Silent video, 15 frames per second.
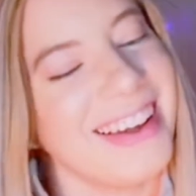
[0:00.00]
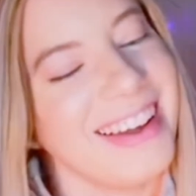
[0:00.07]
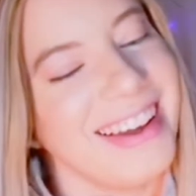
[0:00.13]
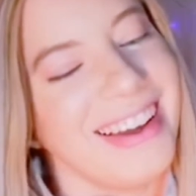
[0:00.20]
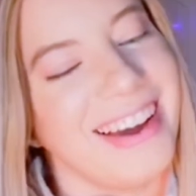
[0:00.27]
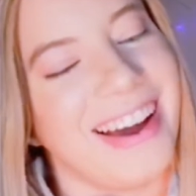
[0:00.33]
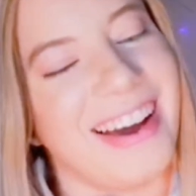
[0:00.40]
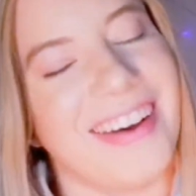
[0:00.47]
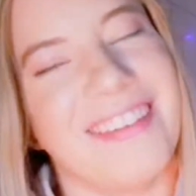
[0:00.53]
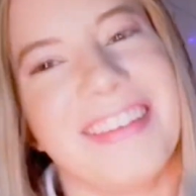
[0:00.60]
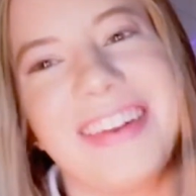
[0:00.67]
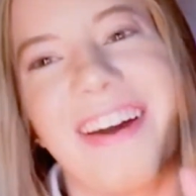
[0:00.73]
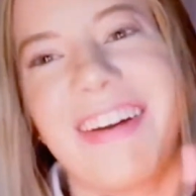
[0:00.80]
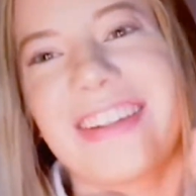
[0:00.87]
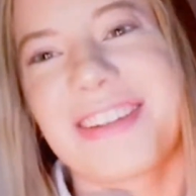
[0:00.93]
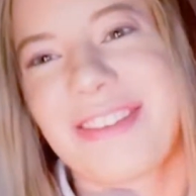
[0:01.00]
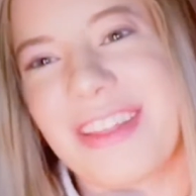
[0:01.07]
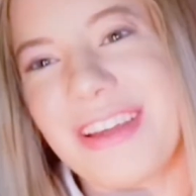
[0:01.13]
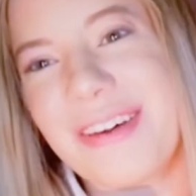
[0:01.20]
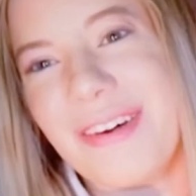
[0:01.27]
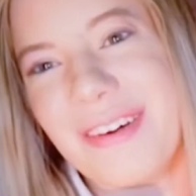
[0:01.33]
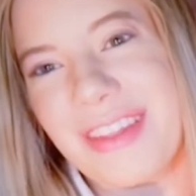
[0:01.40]
No, it's really
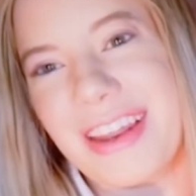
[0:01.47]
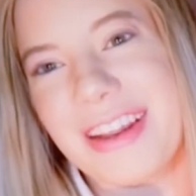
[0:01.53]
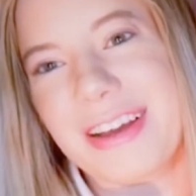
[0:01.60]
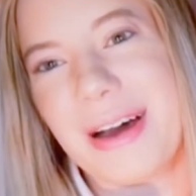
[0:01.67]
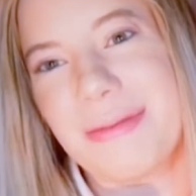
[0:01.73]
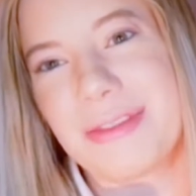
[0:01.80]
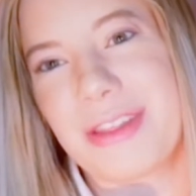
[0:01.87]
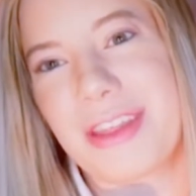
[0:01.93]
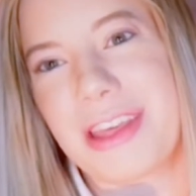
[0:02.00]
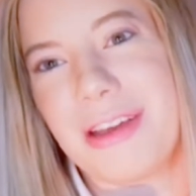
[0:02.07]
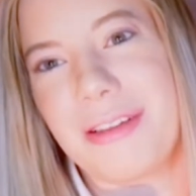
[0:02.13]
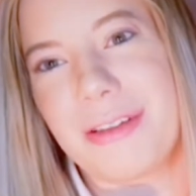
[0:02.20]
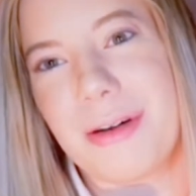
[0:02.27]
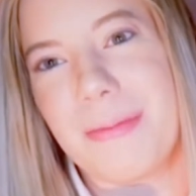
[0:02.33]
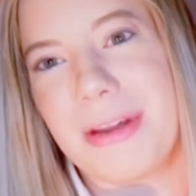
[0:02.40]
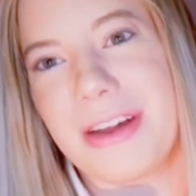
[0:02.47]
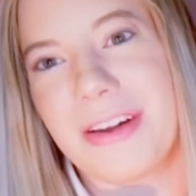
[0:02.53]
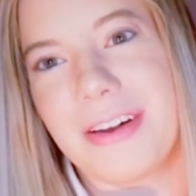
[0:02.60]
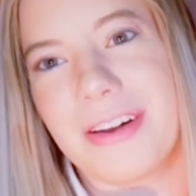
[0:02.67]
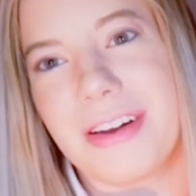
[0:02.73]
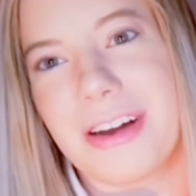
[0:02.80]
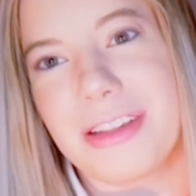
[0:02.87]
cool that it comes with a cute little
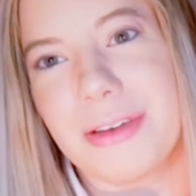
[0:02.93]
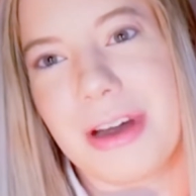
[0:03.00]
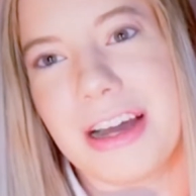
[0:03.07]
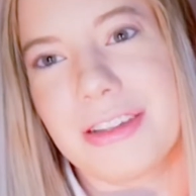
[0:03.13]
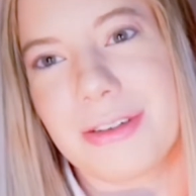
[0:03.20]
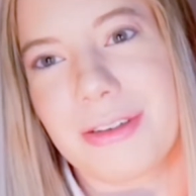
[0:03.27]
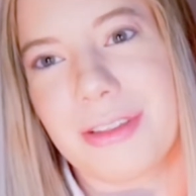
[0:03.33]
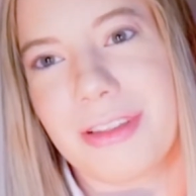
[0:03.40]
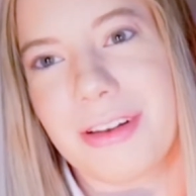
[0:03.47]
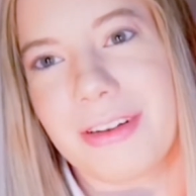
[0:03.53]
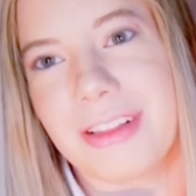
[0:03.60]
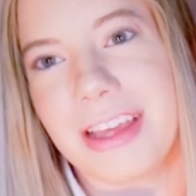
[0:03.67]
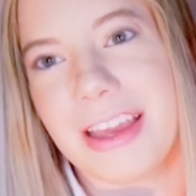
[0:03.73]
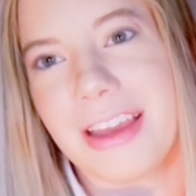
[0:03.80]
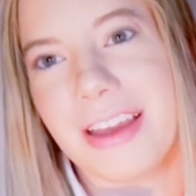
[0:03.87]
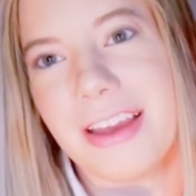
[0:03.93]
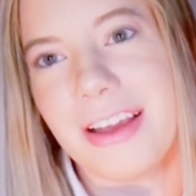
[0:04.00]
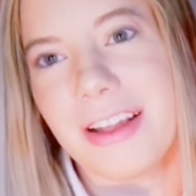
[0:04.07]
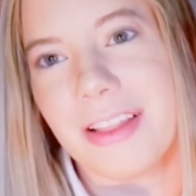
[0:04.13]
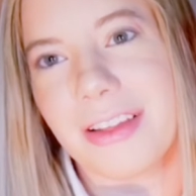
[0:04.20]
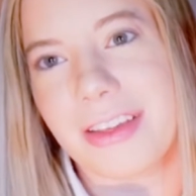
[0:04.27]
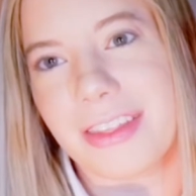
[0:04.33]
mirror. You guys are literally,
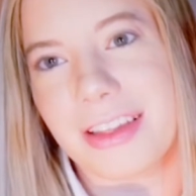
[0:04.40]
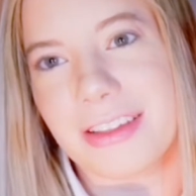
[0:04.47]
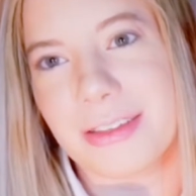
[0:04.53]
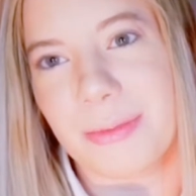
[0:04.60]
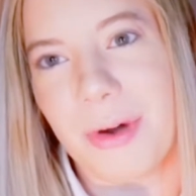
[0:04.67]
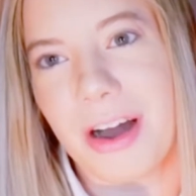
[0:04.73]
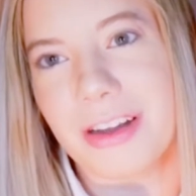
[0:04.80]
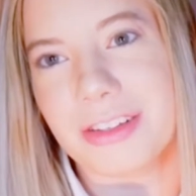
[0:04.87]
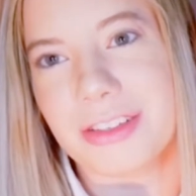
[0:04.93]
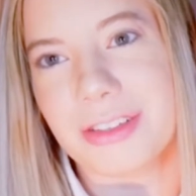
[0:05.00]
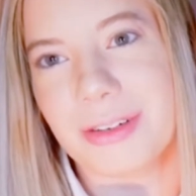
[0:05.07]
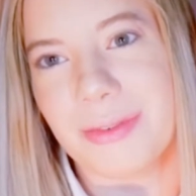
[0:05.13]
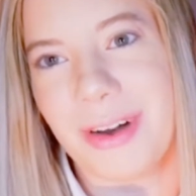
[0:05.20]
look at this, watch.